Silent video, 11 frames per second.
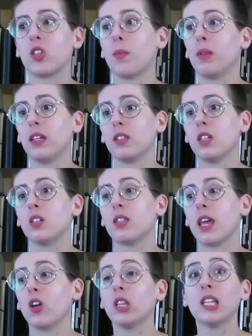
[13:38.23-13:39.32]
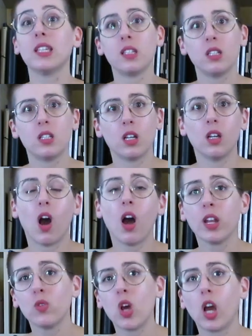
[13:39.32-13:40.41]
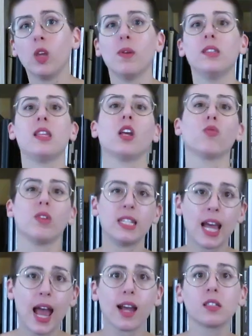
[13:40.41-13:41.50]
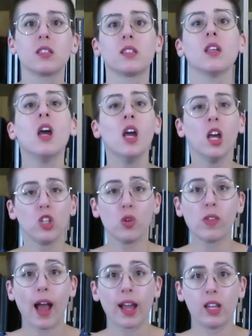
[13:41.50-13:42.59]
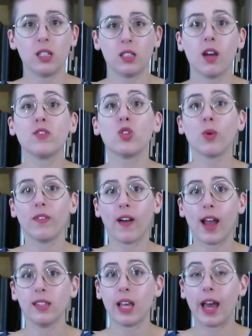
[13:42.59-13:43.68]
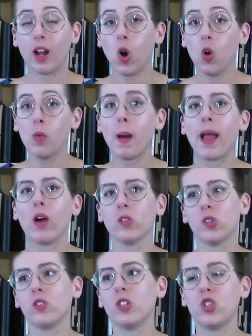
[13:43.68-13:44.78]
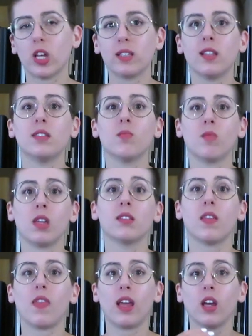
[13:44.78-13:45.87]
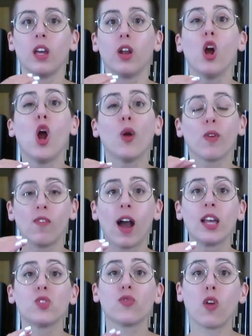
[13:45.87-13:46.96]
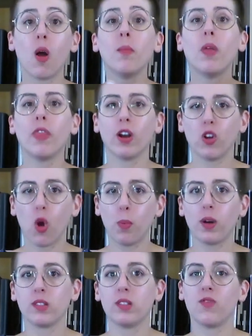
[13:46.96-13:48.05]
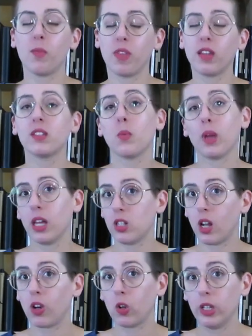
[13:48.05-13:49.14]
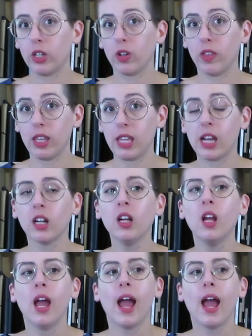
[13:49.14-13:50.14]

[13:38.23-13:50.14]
Some places they could listen to audio documents, they could read texts, do that kind of stuff to revise at home. I also suggested some things that they could revise from their notebooks from things that we had done earlier in the year.